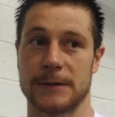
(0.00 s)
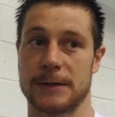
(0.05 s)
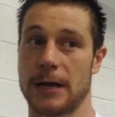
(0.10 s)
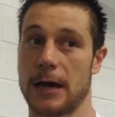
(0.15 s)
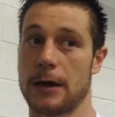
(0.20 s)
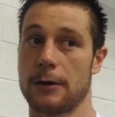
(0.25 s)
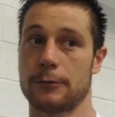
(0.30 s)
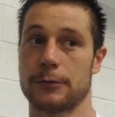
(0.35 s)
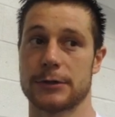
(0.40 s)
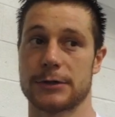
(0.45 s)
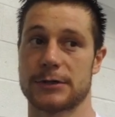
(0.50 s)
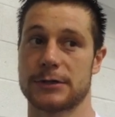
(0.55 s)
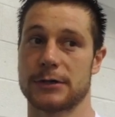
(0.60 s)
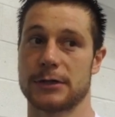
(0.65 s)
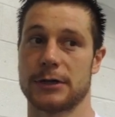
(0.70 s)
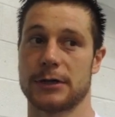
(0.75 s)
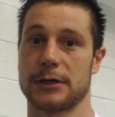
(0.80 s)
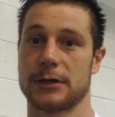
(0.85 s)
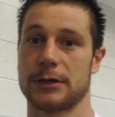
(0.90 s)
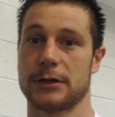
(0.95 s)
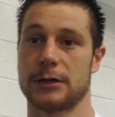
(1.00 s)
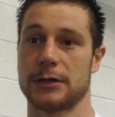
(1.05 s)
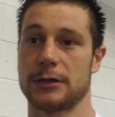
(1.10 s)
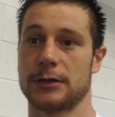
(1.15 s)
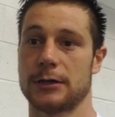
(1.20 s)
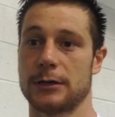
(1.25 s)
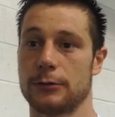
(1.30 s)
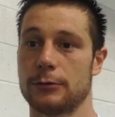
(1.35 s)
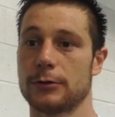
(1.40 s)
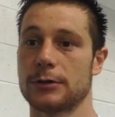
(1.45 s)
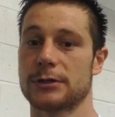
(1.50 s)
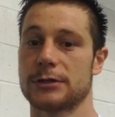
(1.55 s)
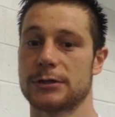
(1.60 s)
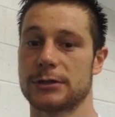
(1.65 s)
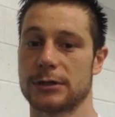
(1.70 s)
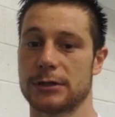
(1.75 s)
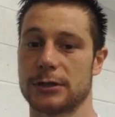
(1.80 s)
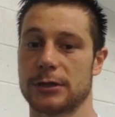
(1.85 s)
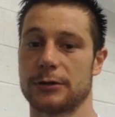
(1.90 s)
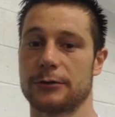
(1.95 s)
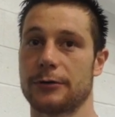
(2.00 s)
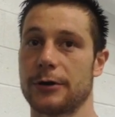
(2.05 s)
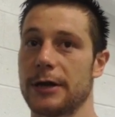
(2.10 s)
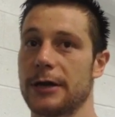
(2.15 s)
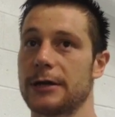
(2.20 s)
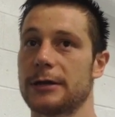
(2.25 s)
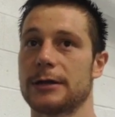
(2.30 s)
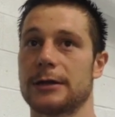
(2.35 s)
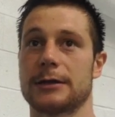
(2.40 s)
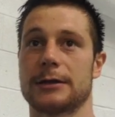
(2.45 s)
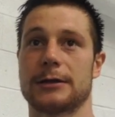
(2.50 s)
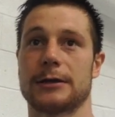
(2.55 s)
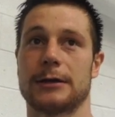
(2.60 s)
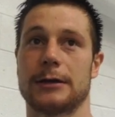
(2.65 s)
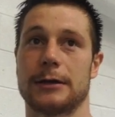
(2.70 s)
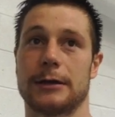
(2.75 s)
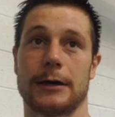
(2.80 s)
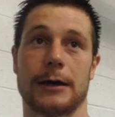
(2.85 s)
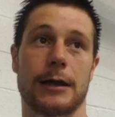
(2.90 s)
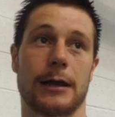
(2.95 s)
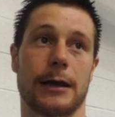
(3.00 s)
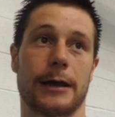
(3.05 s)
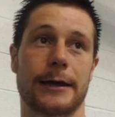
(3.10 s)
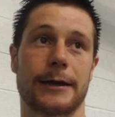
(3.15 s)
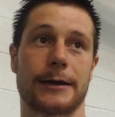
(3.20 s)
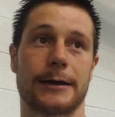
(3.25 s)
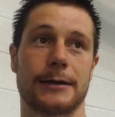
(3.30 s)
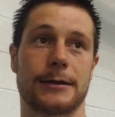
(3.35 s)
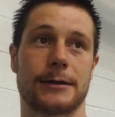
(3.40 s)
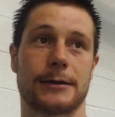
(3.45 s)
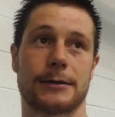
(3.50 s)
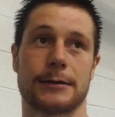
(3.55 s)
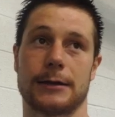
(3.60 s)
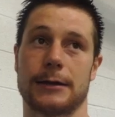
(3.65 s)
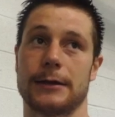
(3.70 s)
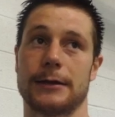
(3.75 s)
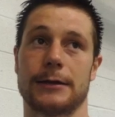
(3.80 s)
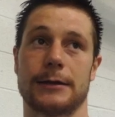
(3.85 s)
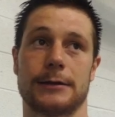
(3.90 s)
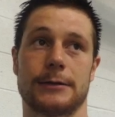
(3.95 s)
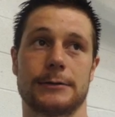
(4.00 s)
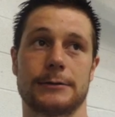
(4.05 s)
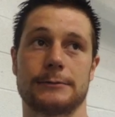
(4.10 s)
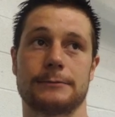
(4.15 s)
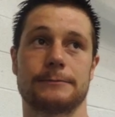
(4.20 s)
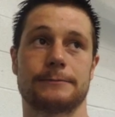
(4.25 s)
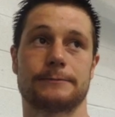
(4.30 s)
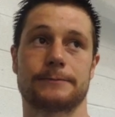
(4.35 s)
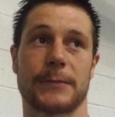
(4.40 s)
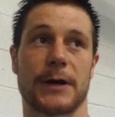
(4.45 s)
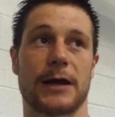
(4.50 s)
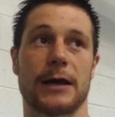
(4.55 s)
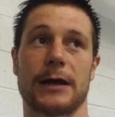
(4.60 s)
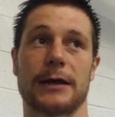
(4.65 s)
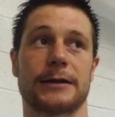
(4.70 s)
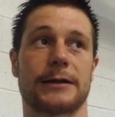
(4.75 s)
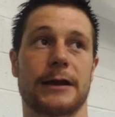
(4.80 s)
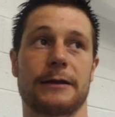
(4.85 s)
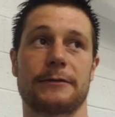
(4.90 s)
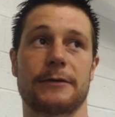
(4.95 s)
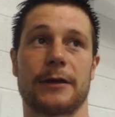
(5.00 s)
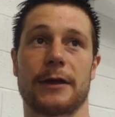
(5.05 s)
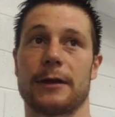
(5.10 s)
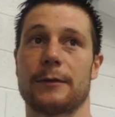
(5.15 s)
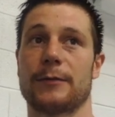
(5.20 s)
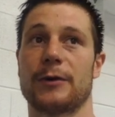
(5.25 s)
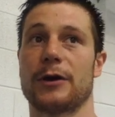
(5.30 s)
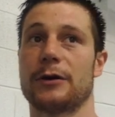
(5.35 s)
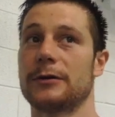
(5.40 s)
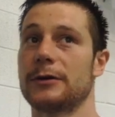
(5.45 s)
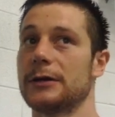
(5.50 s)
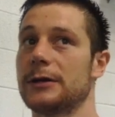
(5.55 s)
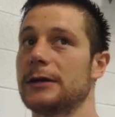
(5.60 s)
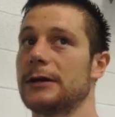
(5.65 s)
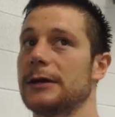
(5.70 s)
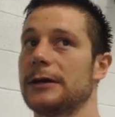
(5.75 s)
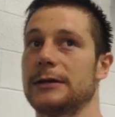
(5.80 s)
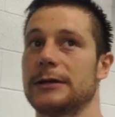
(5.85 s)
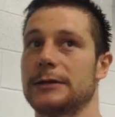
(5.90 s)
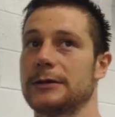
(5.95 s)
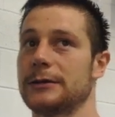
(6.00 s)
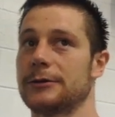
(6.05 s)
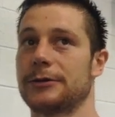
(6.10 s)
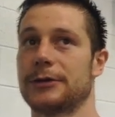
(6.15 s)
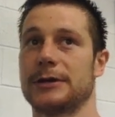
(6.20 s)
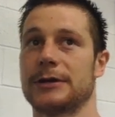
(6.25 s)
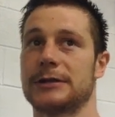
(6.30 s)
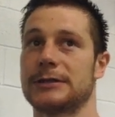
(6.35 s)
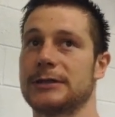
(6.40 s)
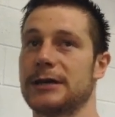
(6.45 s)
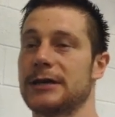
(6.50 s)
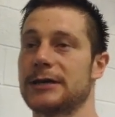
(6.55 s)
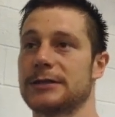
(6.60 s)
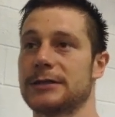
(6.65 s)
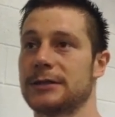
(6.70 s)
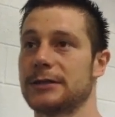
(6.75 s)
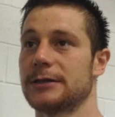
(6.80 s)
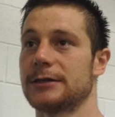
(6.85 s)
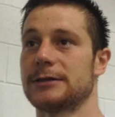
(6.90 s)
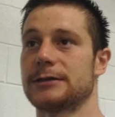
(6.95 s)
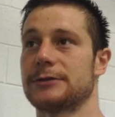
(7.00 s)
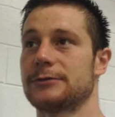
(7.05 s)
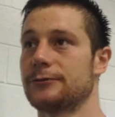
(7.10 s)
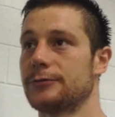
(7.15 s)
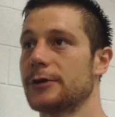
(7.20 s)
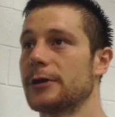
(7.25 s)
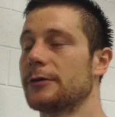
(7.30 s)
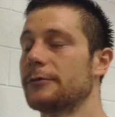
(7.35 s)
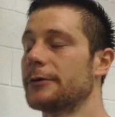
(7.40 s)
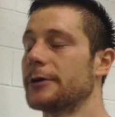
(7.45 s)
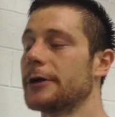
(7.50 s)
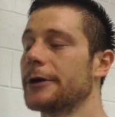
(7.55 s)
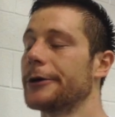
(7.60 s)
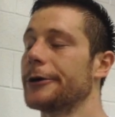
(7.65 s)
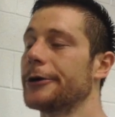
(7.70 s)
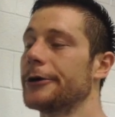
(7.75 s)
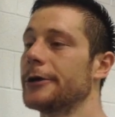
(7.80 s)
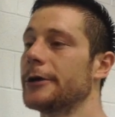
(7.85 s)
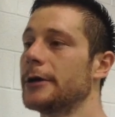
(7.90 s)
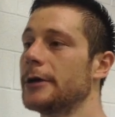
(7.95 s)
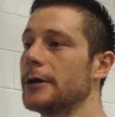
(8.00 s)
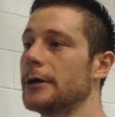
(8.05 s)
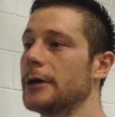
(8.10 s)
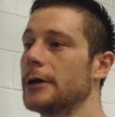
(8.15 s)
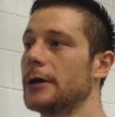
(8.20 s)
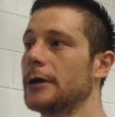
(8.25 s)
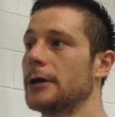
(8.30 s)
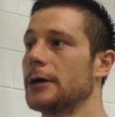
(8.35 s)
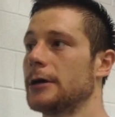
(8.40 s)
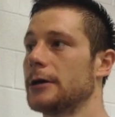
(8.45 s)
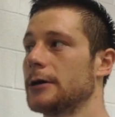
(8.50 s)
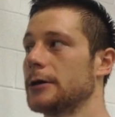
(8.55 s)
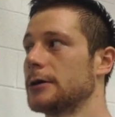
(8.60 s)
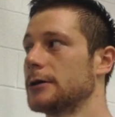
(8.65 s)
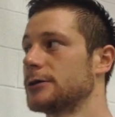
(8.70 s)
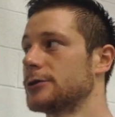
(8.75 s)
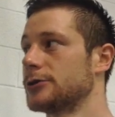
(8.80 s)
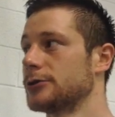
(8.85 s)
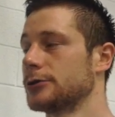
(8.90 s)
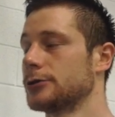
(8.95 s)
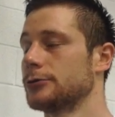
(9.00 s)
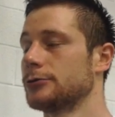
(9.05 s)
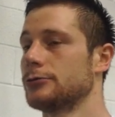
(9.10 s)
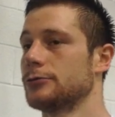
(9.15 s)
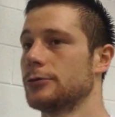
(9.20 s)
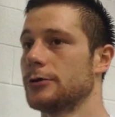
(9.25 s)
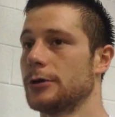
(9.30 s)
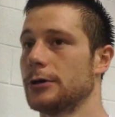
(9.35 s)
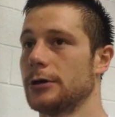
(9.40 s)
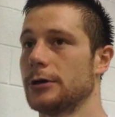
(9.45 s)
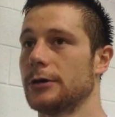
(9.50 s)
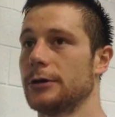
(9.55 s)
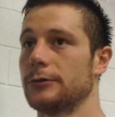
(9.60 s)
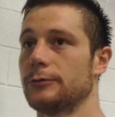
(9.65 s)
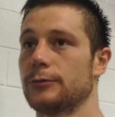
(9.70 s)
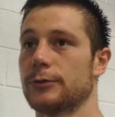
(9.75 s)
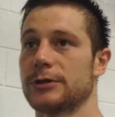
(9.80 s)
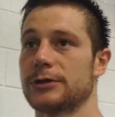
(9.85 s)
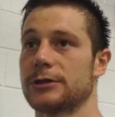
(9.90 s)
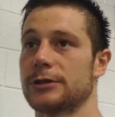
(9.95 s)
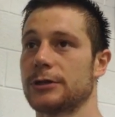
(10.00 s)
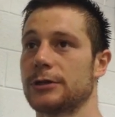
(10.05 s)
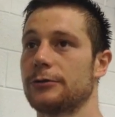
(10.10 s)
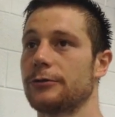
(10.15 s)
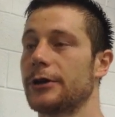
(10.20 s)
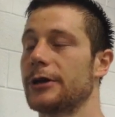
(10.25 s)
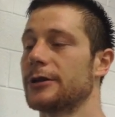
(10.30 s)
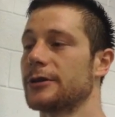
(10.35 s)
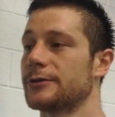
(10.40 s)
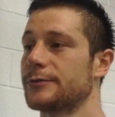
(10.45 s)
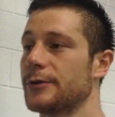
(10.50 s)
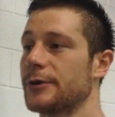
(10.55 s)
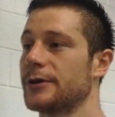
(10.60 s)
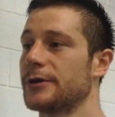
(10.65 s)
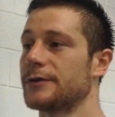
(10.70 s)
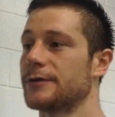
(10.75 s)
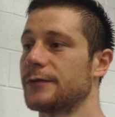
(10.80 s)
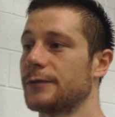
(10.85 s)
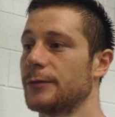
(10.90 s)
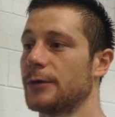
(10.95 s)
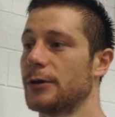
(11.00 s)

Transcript: yeah, it was uh, it was great, and I like it. I I liked everything about it. Like the organization is really really good. Yeah. so it was a great experience.